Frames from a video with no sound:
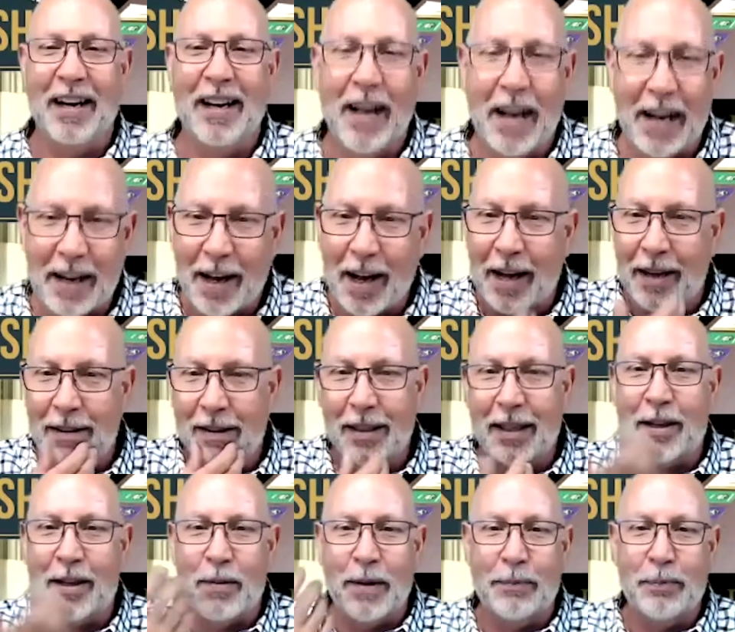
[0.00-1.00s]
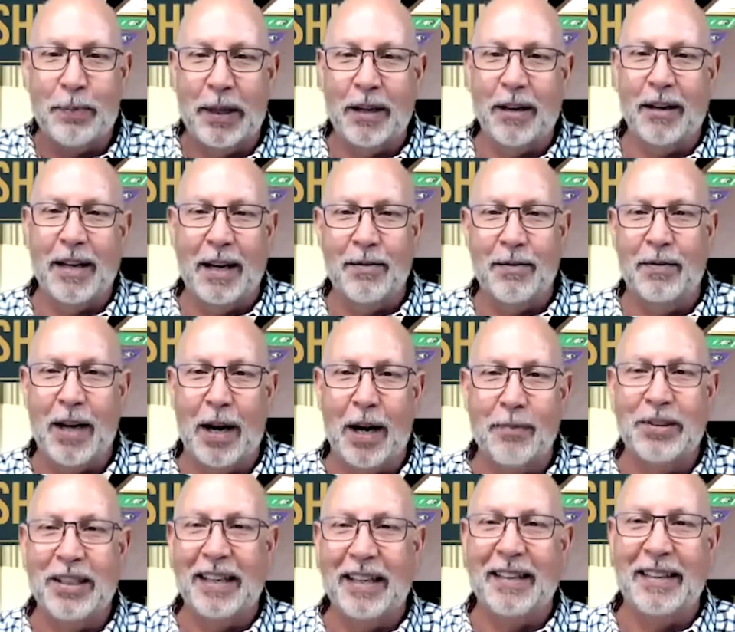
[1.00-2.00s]
I, I look at my beard. I'm I'm
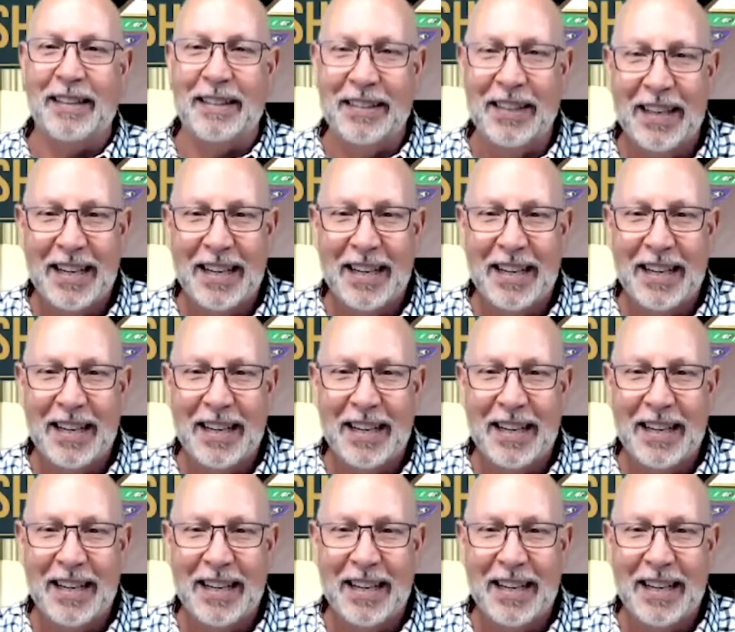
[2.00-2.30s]
dated.